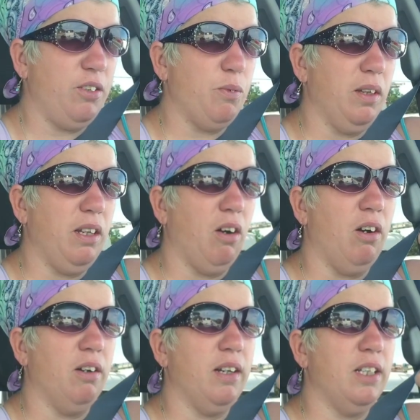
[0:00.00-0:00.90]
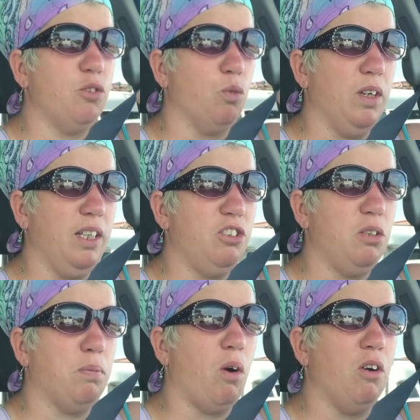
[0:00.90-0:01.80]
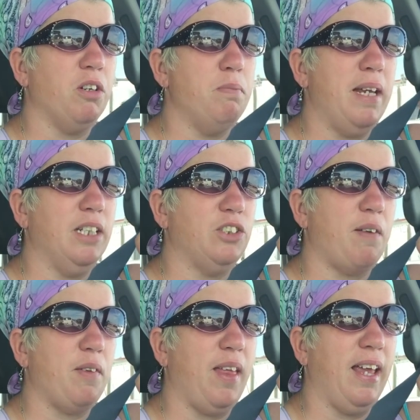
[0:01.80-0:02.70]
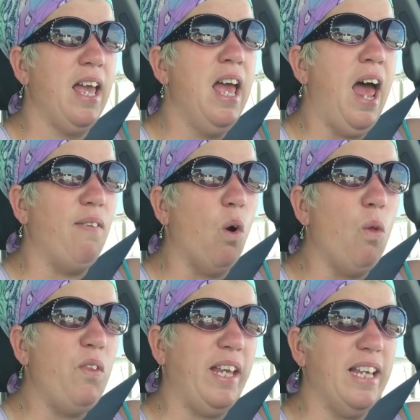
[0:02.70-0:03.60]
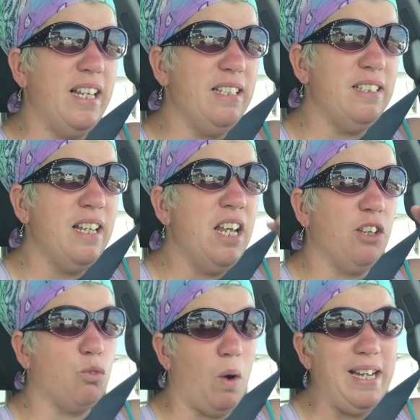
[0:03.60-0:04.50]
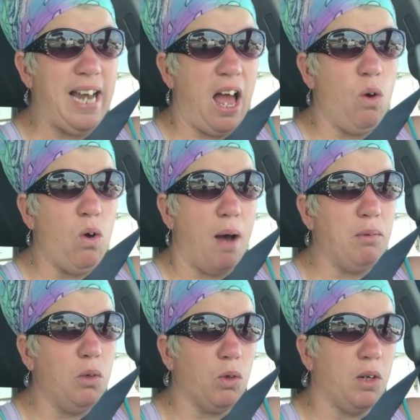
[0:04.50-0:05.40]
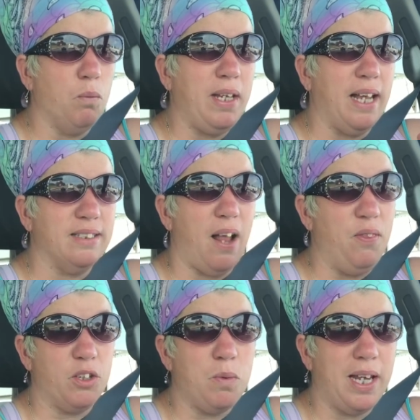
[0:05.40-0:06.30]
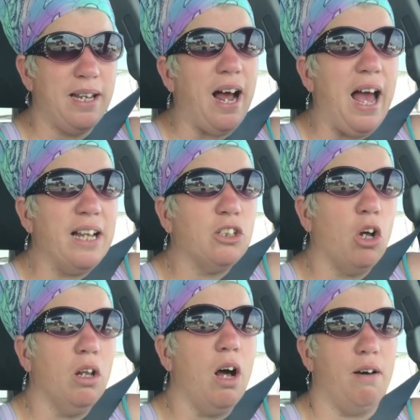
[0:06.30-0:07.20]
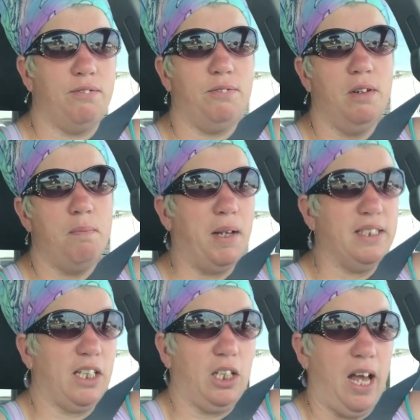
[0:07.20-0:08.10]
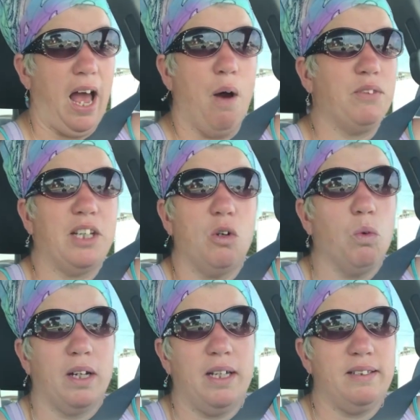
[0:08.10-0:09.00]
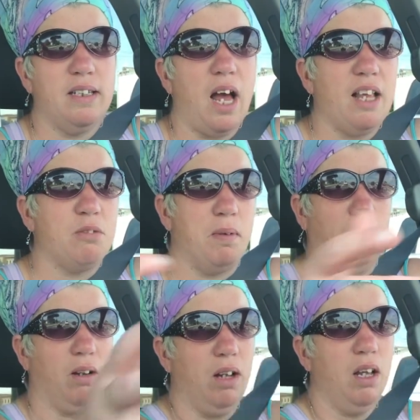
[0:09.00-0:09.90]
It's really hard. It's really super hard to manage everything. And the whole thing is right now I'm only working weekends, and this weekend I had to call off because how was I going to work? He's in the hospital.